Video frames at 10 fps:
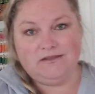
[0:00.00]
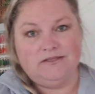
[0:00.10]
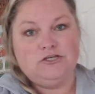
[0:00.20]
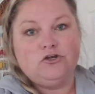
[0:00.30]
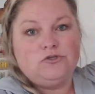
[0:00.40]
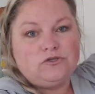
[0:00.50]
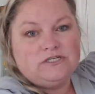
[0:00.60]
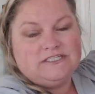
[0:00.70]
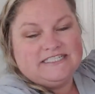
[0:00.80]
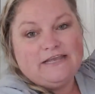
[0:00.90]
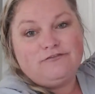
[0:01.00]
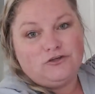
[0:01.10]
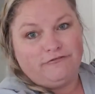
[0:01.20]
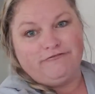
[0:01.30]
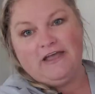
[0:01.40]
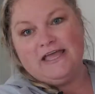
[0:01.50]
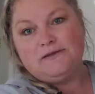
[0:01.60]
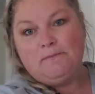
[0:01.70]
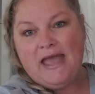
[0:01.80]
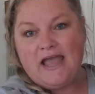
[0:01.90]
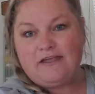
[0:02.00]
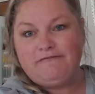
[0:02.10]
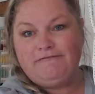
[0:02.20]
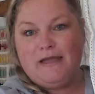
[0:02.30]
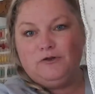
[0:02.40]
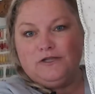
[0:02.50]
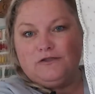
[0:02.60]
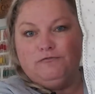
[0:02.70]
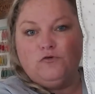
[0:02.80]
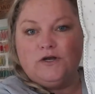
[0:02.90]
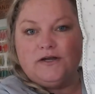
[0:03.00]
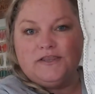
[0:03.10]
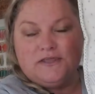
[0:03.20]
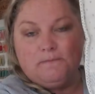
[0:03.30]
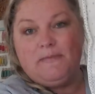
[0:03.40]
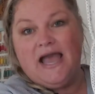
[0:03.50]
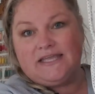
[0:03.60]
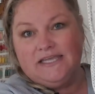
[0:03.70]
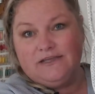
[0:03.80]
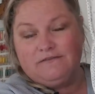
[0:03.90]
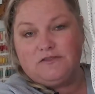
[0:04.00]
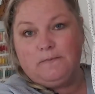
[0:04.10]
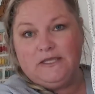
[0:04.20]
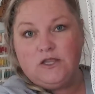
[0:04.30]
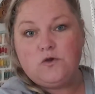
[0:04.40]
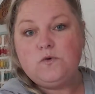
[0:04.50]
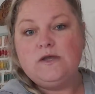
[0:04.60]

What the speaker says: you know, you can save your fun back fabric for the backing of the pillow